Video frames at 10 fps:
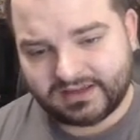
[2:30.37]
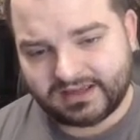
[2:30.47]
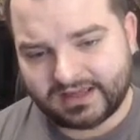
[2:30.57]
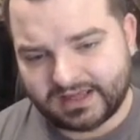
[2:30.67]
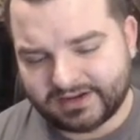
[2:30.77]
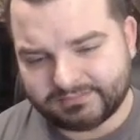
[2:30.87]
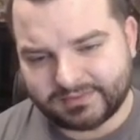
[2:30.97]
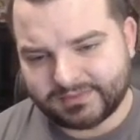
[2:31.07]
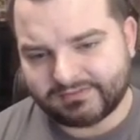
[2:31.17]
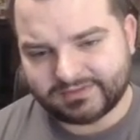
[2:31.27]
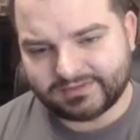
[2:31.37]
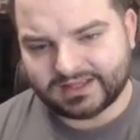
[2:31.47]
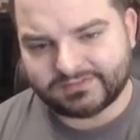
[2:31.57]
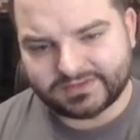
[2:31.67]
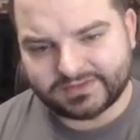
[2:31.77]
Yeah, I'm not really
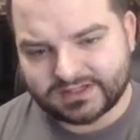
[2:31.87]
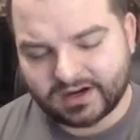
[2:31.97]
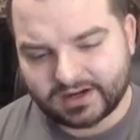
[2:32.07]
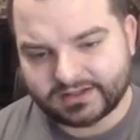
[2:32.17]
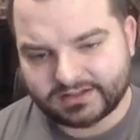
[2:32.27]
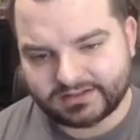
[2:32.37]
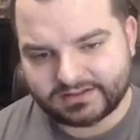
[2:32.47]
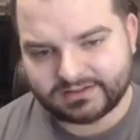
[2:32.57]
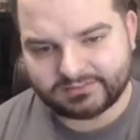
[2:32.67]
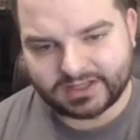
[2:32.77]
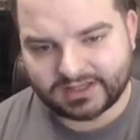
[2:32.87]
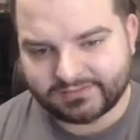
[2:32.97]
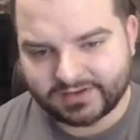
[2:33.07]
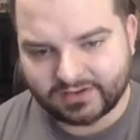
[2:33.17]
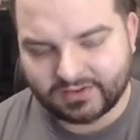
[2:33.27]
loving this card. I'm not
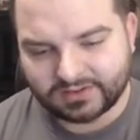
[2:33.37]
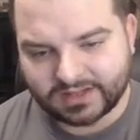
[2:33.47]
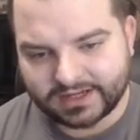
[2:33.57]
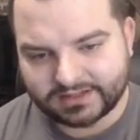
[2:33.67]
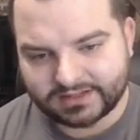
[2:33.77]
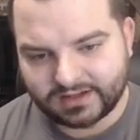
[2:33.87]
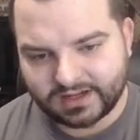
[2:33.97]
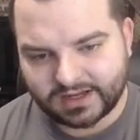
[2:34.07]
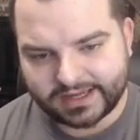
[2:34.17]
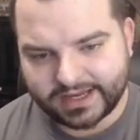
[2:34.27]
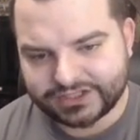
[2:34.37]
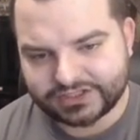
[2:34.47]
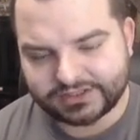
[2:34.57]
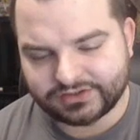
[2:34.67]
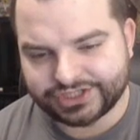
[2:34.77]
loving it a whole lot.
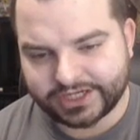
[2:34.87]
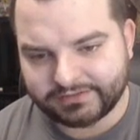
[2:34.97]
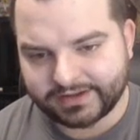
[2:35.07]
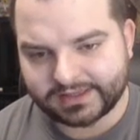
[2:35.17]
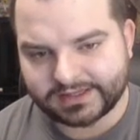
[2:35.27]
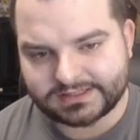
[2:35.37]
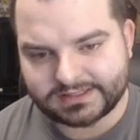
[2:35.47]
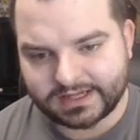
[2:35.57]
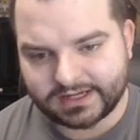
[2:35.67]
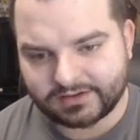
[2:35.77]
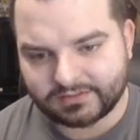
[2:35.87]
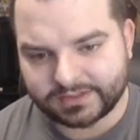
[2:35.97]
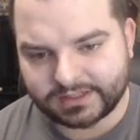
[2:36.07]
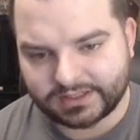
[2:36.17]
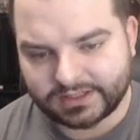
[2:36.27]
Occasionally you'll generate this, and it'll
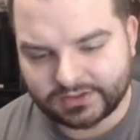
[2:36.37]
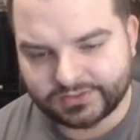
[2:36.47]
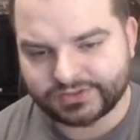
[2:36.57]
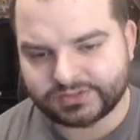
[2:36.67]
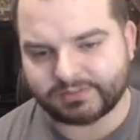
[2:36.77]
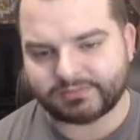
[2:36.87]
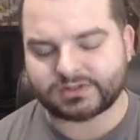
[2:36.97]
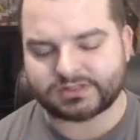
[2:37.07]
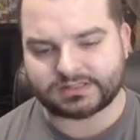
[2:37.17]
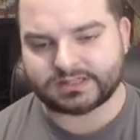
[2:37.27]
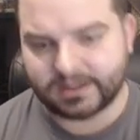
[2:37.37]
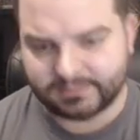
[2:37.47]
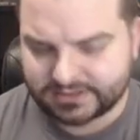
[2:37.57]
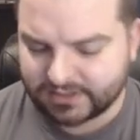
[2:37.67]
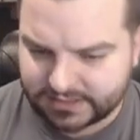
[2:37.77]
be huge, but most of the time
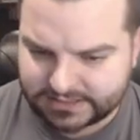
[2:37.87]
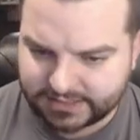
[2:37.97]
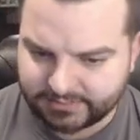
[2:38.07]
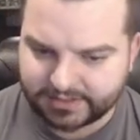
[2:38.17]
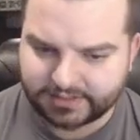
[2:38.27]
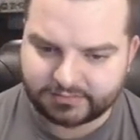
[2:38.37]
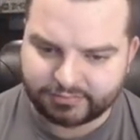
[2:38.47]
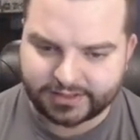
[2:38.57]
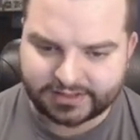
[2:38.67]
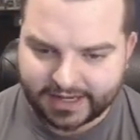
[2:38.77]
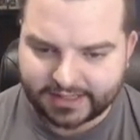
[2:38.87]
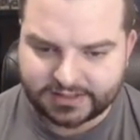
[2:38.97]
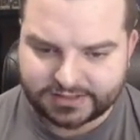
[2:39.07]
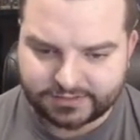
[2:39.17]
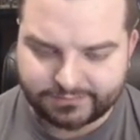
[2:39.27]
this card's going to be pretty
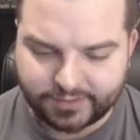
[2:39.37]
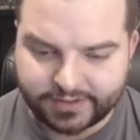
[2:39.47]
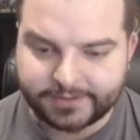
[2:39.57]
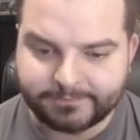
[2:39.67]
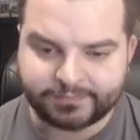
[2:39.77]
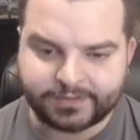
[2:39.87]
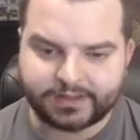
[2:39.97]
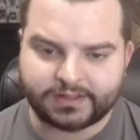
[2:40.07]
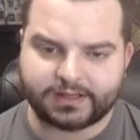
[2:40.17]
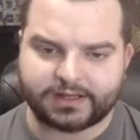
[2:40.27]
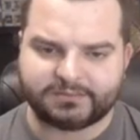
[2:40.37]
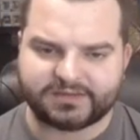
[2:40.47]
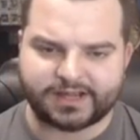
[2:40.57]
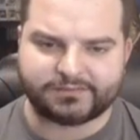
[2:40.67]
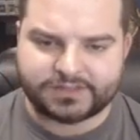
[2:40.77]
lackluster for you. I'm going
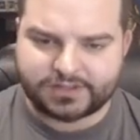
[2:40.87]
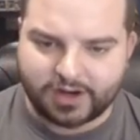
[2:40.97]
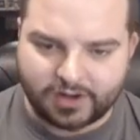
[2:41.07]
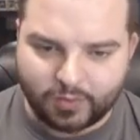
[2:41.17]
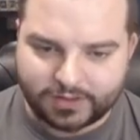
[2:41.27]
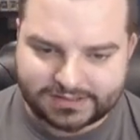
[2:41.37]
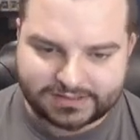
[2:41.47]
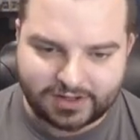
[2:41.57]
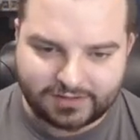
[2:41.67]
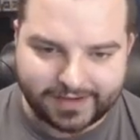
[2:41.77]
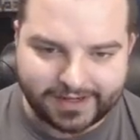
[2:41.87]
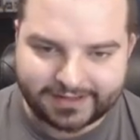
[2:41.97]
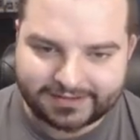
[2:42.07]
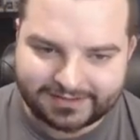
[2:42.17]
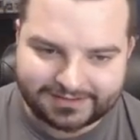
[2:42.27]
to give this card a 1-star
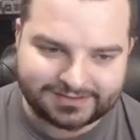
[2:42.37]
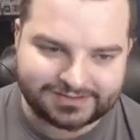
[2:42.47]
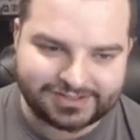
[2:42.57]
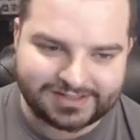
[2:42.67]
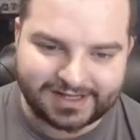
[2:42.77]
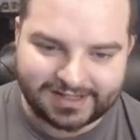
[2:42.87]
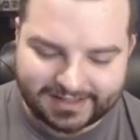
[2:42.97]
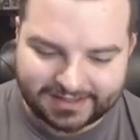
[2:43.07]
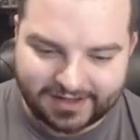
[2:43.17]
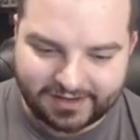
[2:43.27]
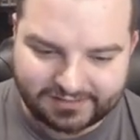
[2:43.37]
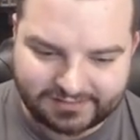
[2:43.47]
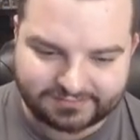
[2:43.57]
rating. There's just not a lot there.